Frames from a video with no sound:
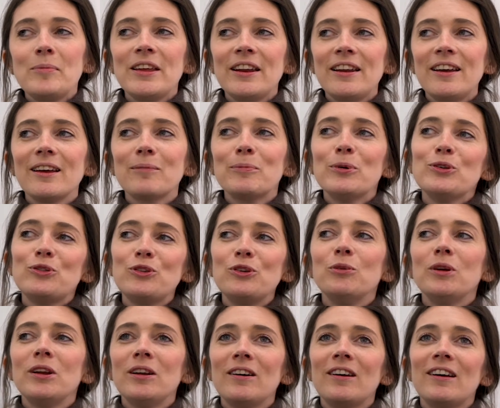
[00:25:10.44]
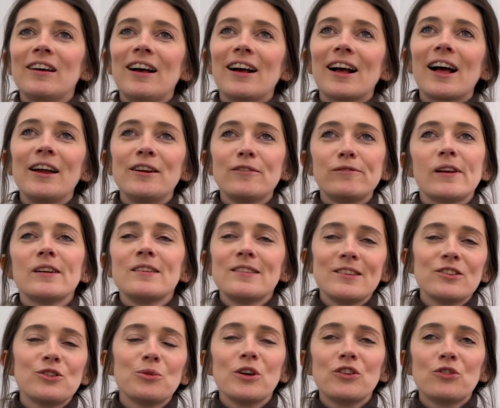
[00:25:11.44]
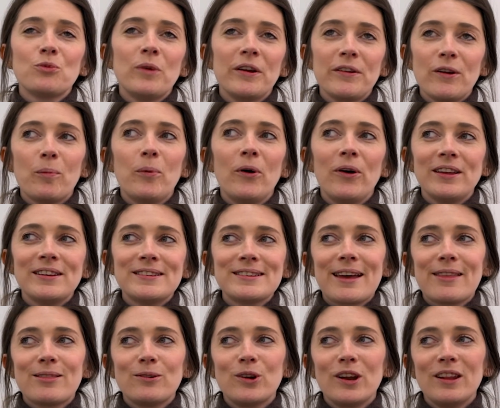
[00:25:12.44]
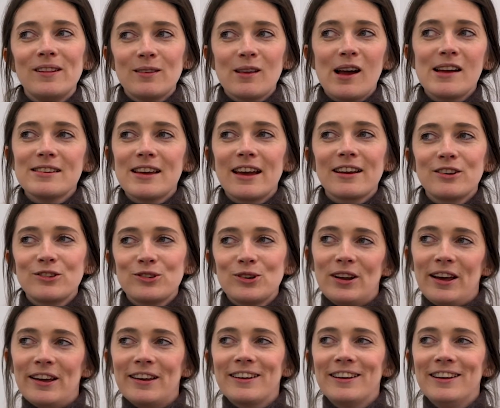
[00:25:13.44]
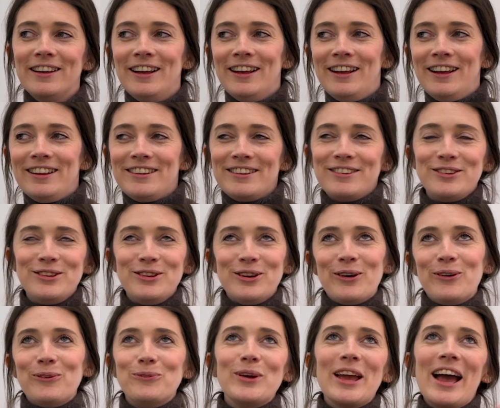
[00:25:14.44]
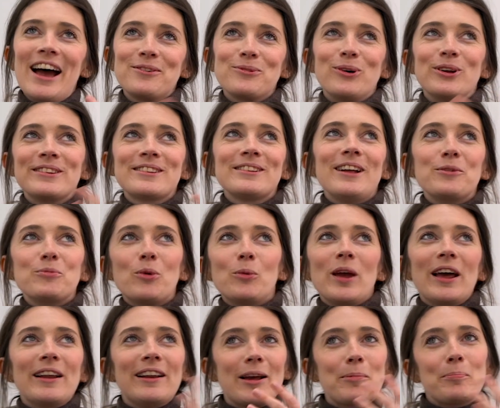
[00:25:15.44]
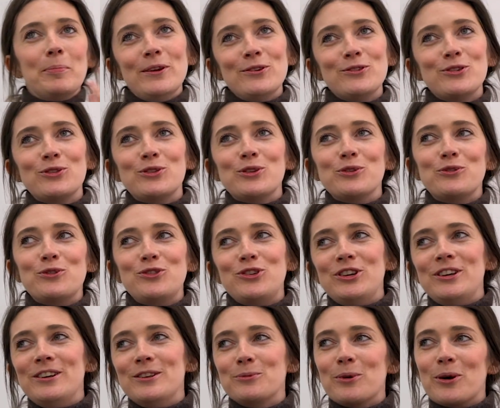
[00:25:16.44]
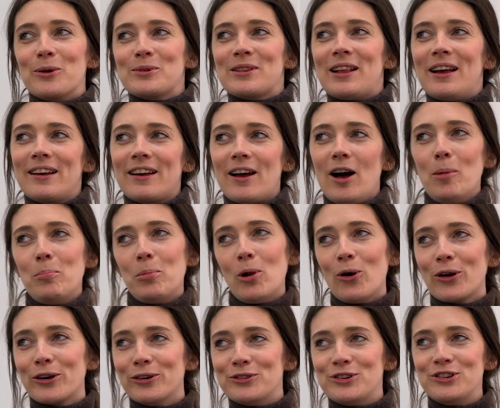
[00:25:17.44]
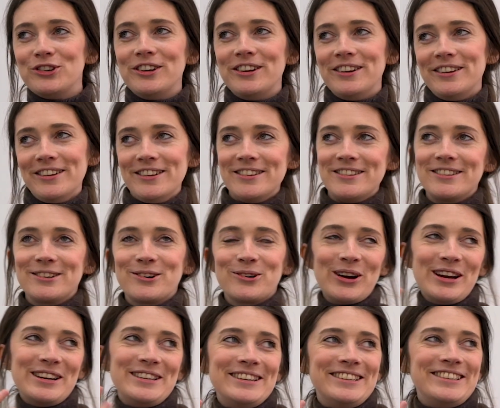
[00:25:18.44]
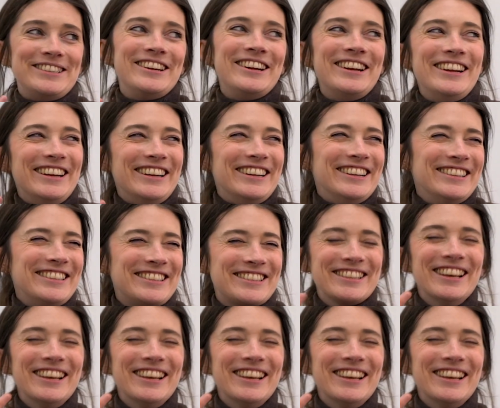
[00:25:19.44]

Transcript: mean, it puts you in a kind of funny situation when you're putting together an insight deck, because you're like, we had one slide where we had like pictures of cheese where it was like a block of cheese, grated cheese,